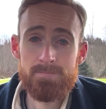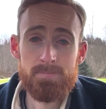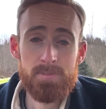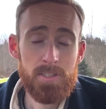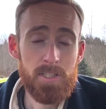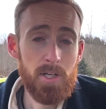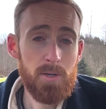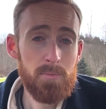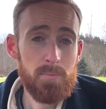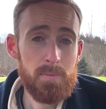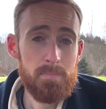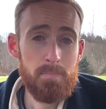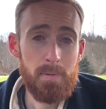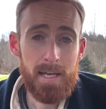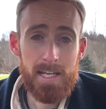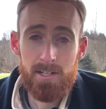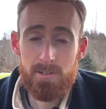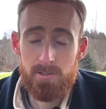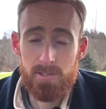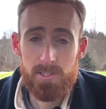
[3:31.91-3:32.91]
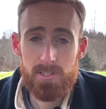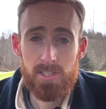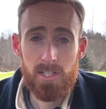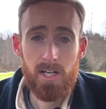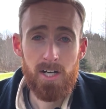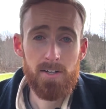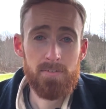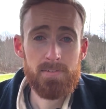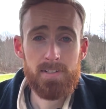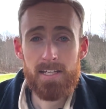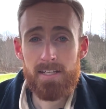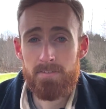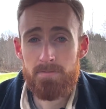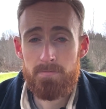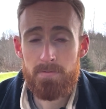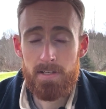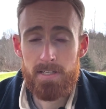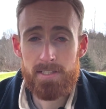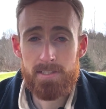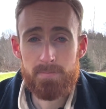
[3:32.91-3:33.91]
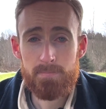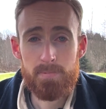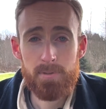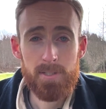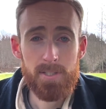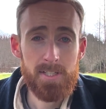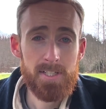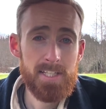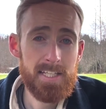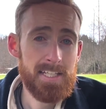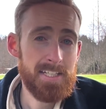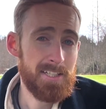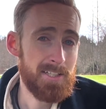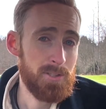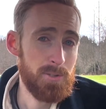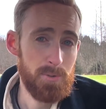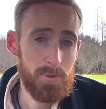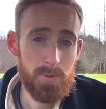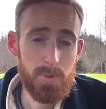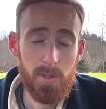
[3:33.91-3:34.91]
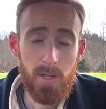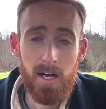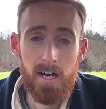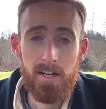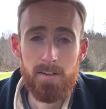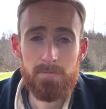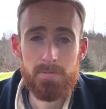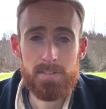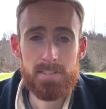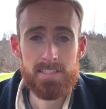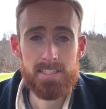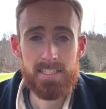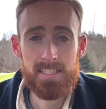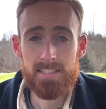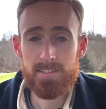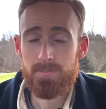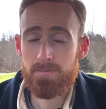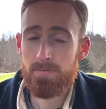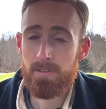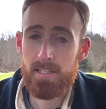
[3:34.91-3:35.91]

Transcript: you know, Microsoft and Facebook and Google offices,